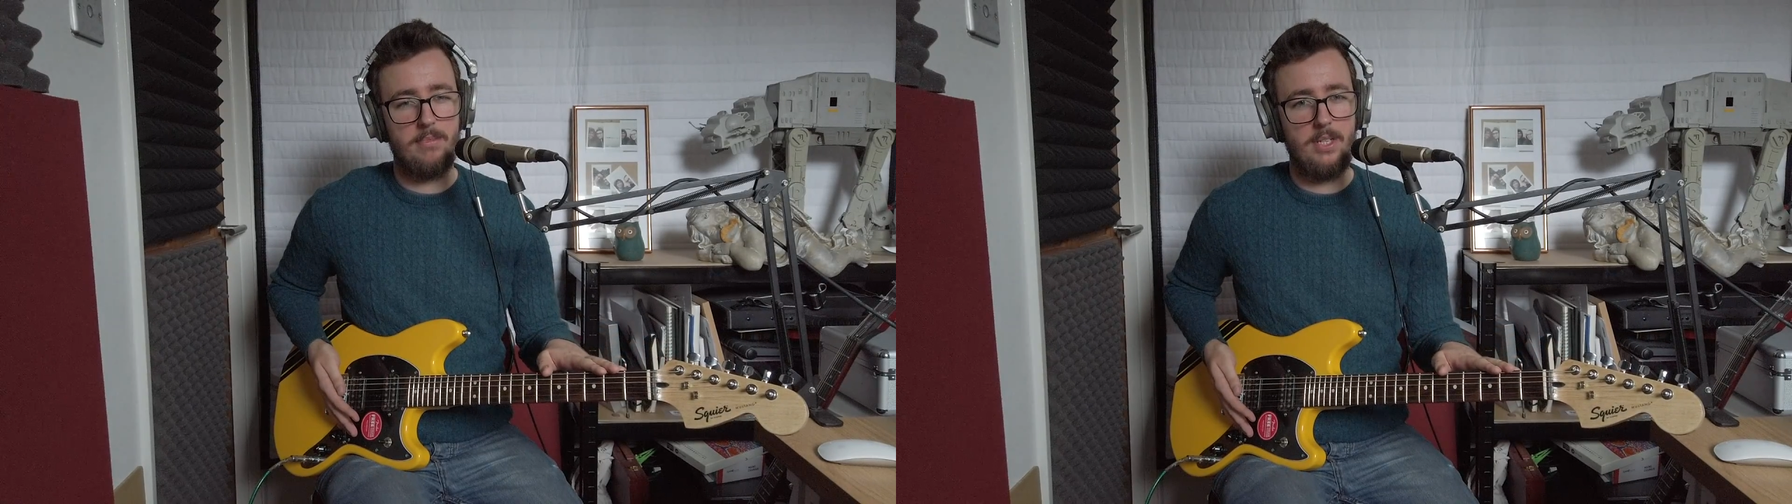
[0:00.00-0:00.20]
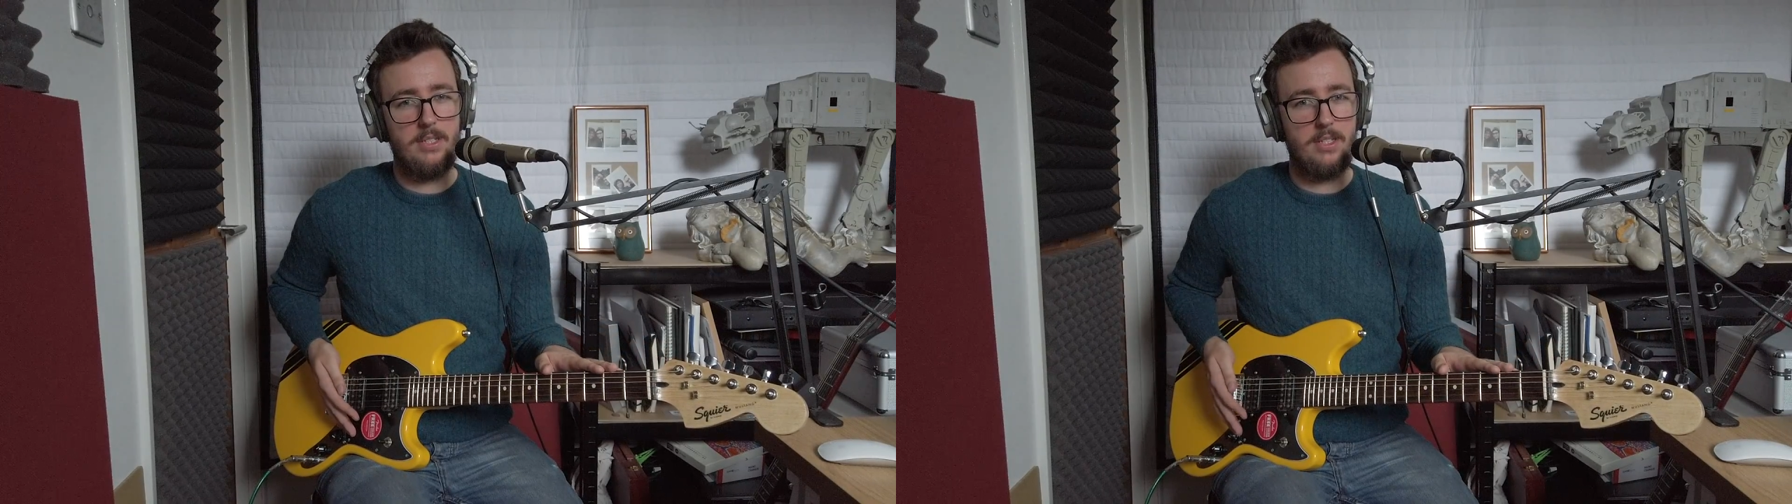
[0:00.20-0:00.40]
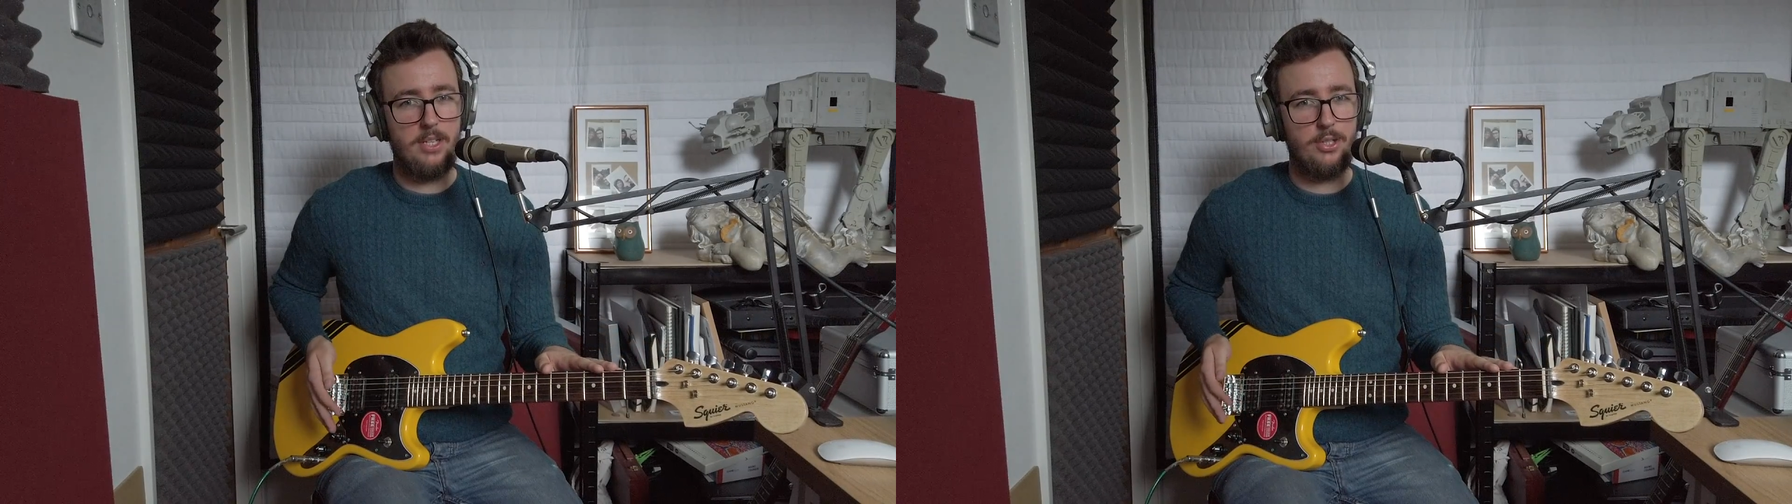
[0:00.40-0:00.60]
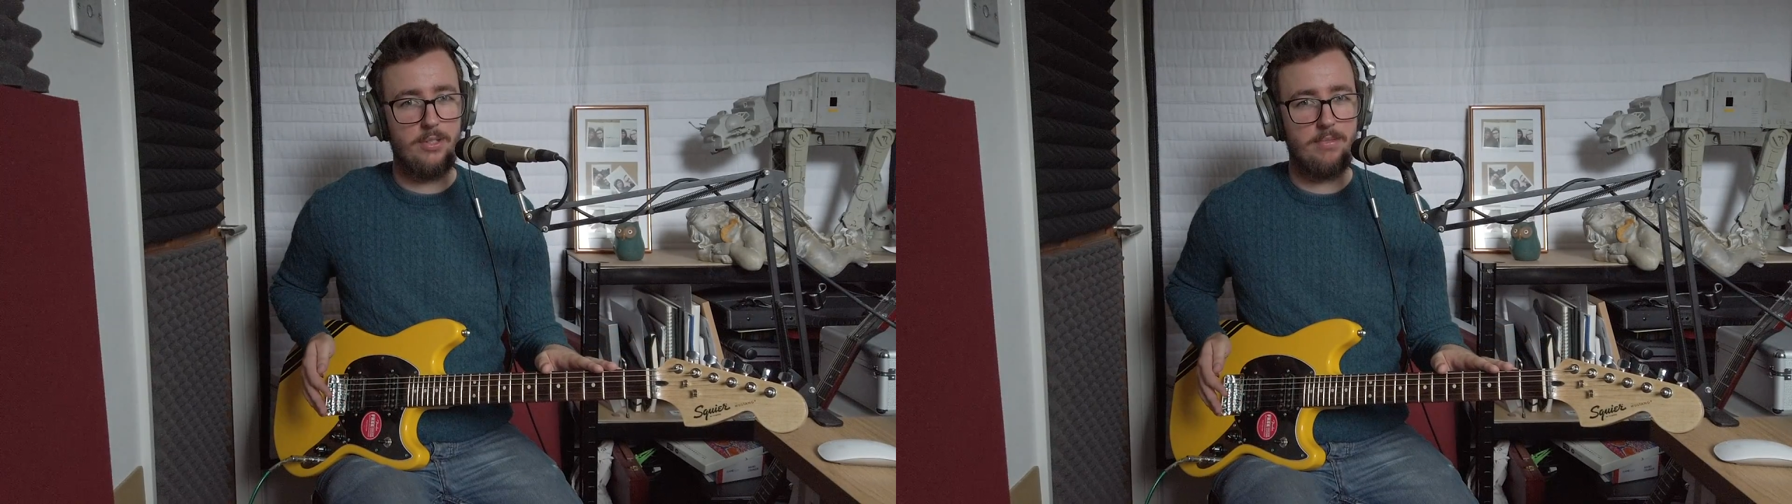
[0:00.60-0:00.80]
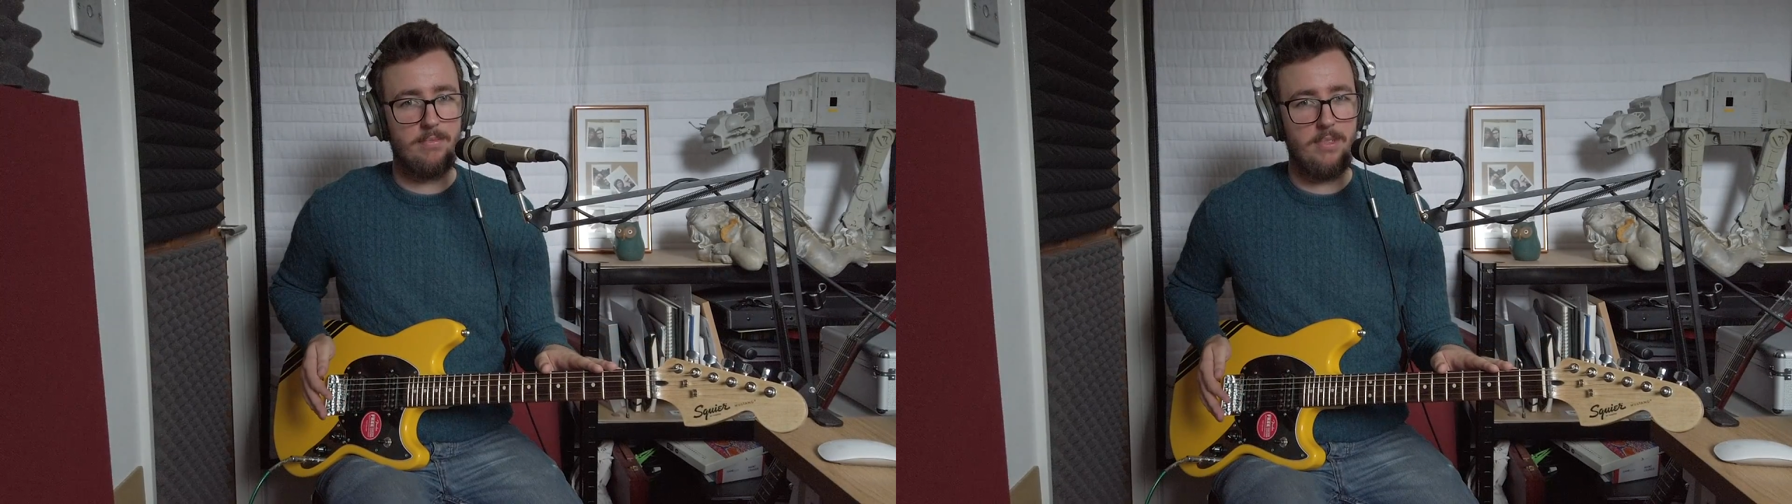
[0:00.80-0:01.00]

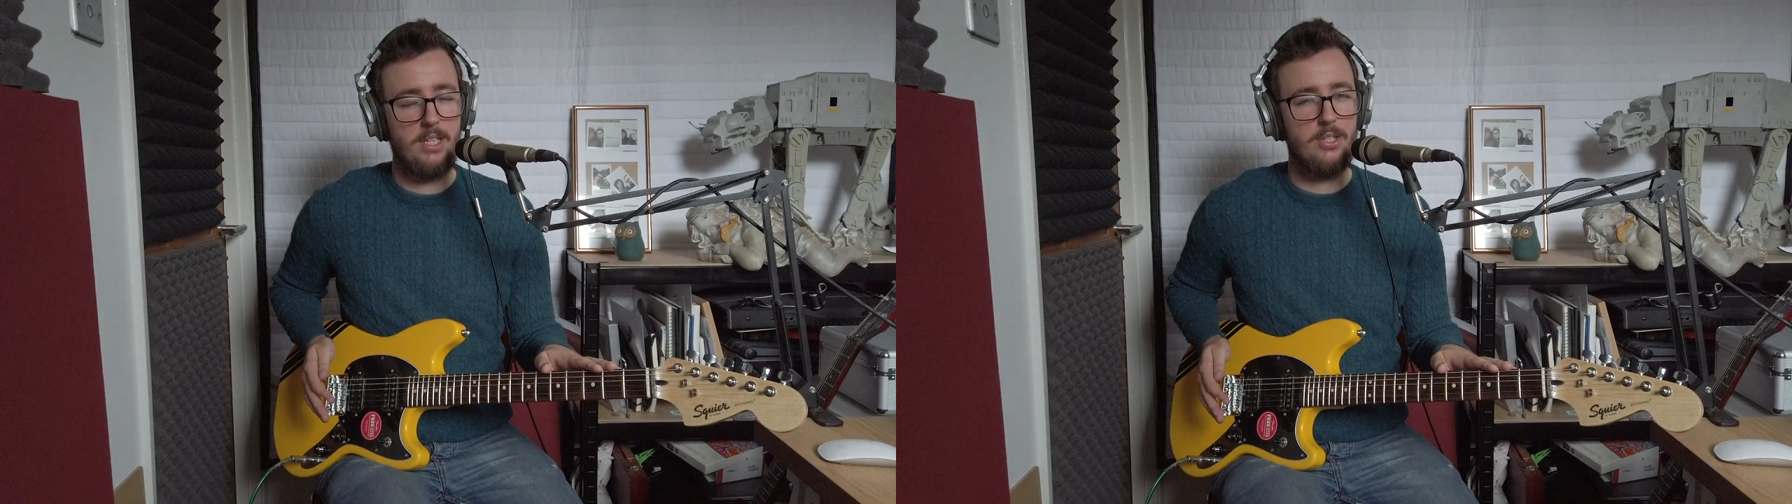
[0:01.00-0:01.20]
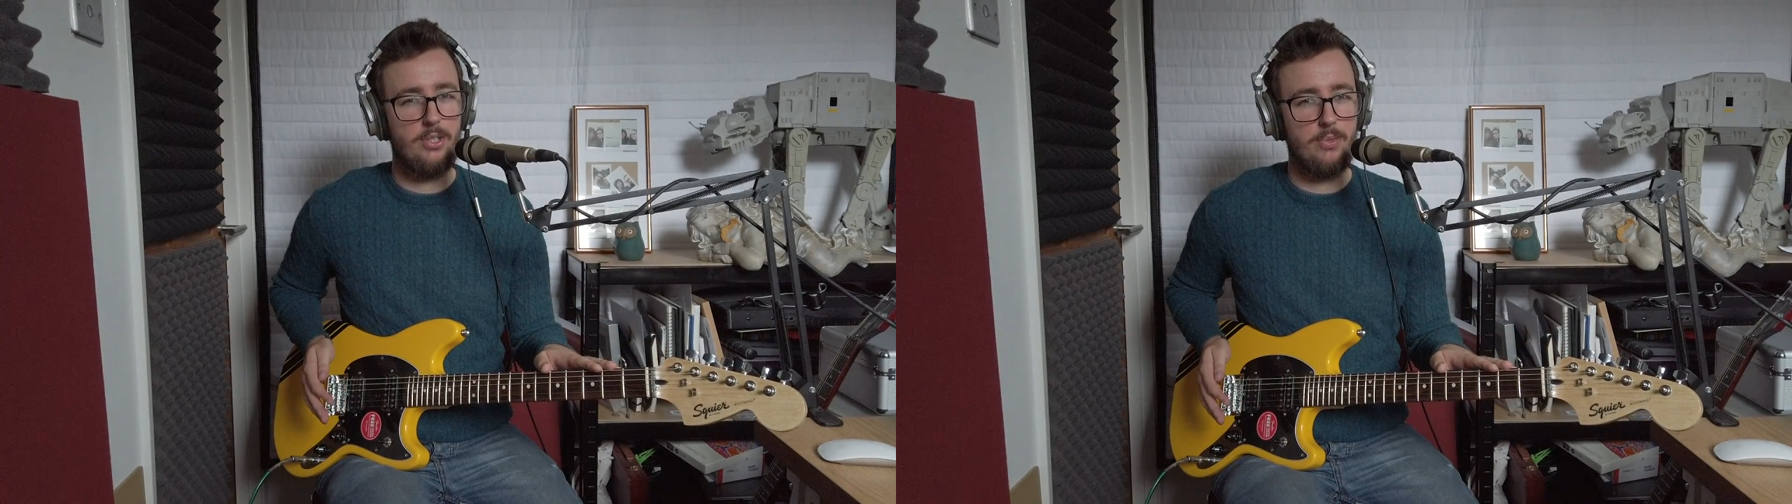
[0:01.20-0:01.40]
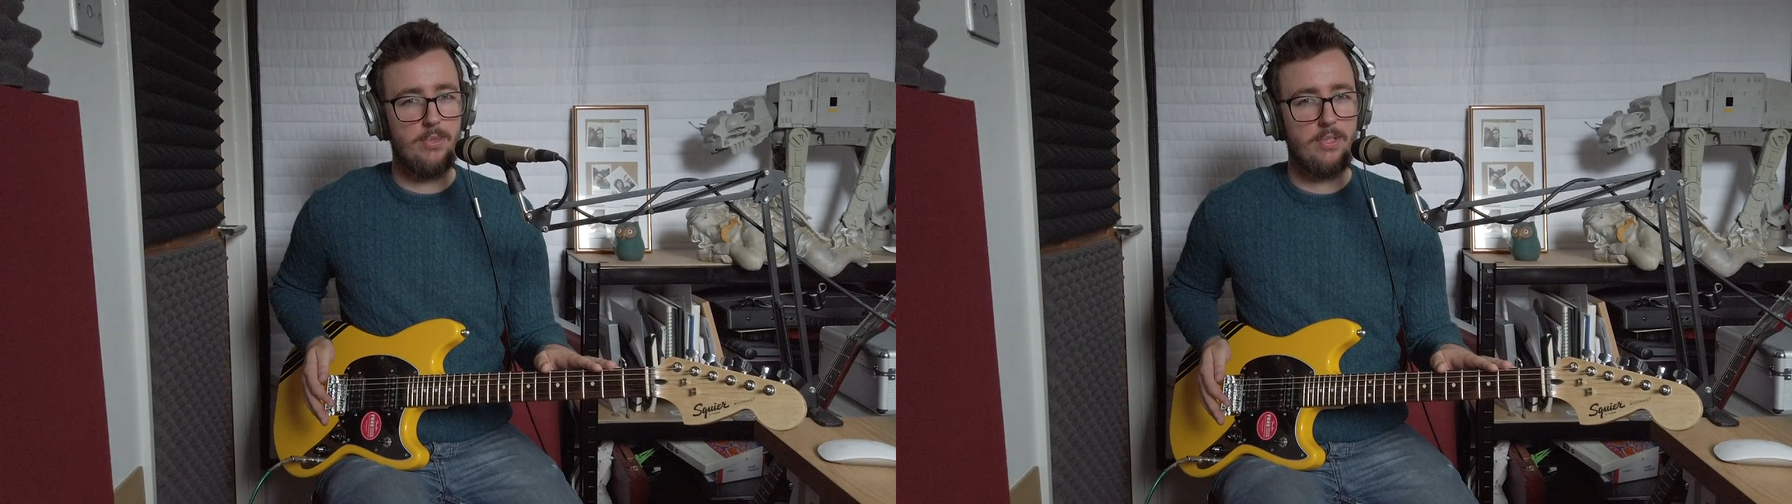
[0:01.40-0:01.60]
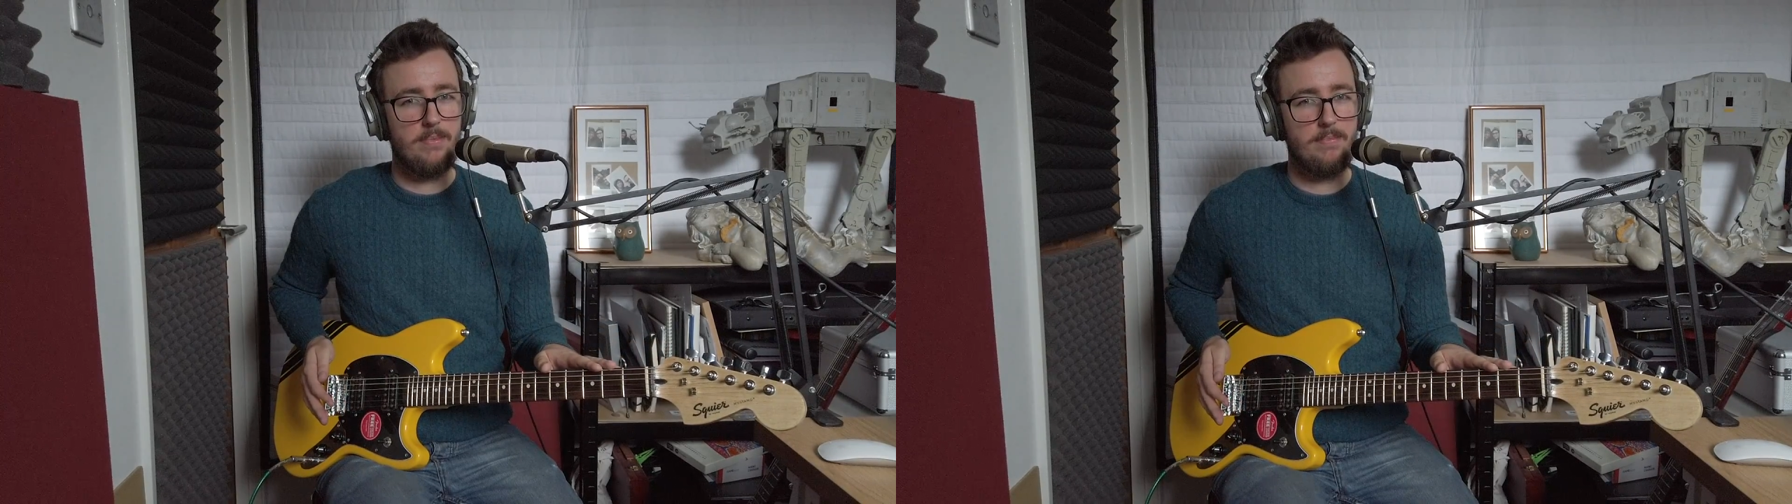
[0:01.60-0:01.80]
intonation issues.